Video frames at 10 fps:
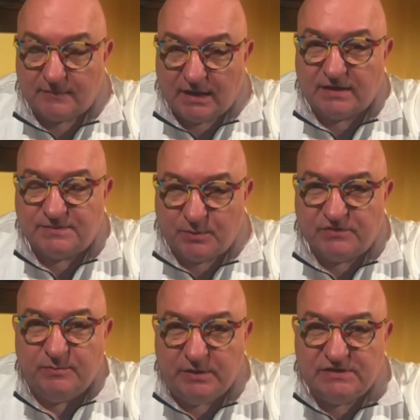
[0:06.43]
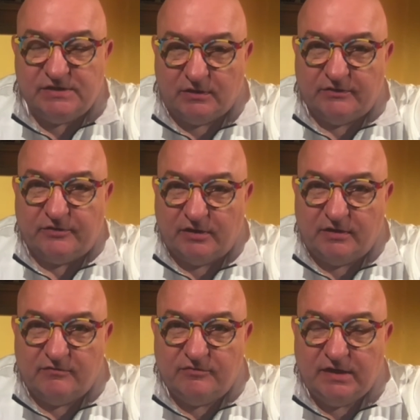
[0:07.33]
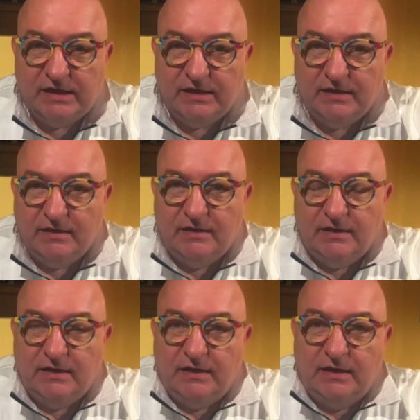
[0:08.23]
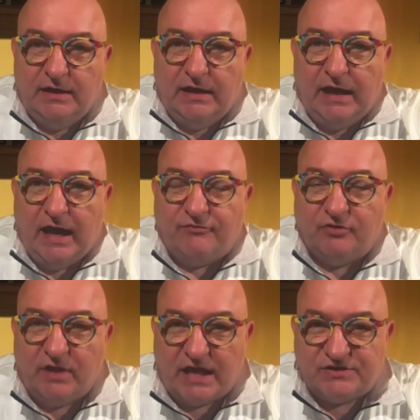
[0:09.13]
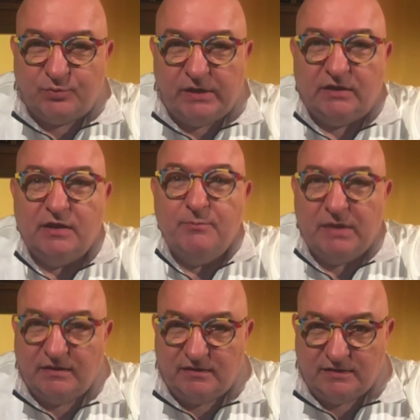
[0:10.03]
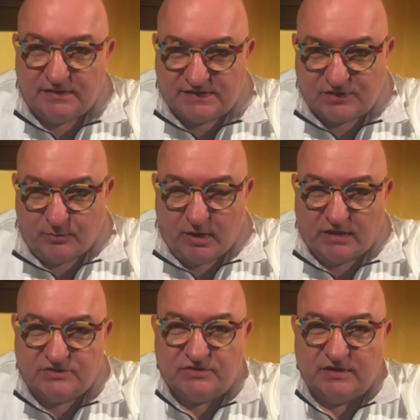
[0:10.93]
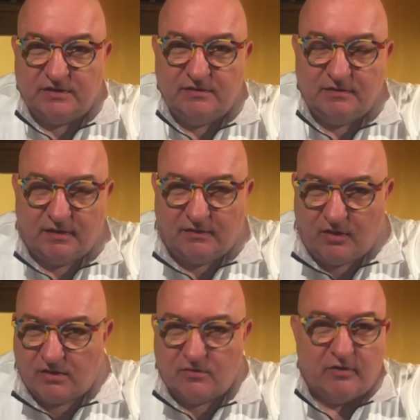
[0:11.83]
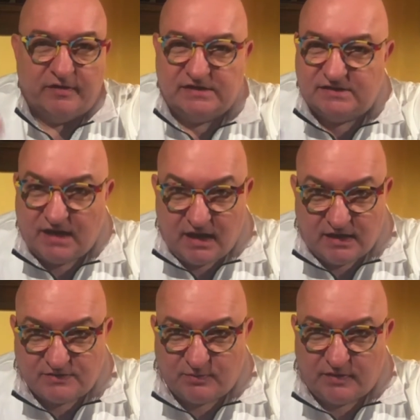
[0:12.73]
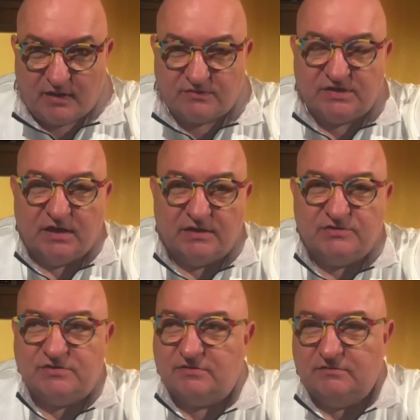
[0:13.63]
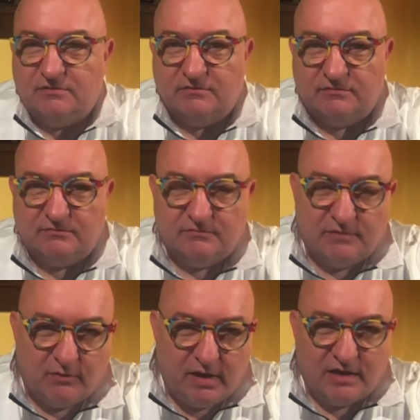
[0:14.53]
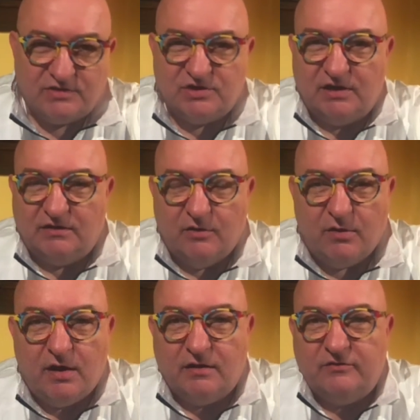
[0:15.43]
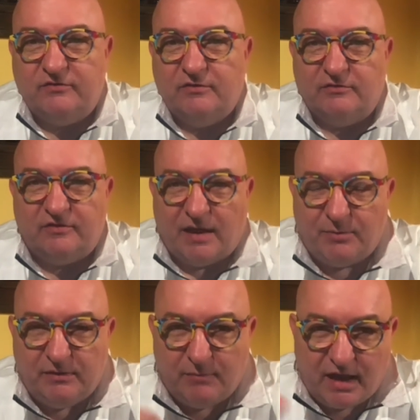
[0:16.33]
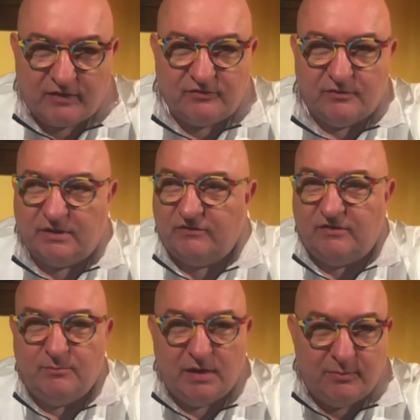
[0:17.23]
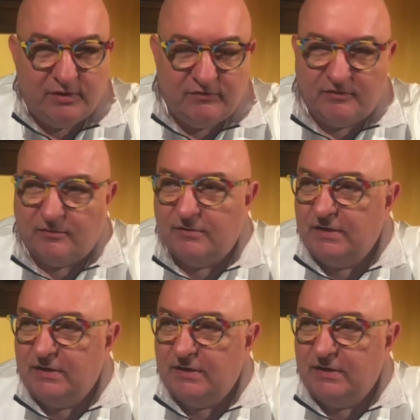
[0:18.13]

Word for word: And I suppose it beats the alternative. After last week lamenting so much that I'd gone all these days without touch, you know, no handshake, no hugs, no slapping backs, no kissing babies, no.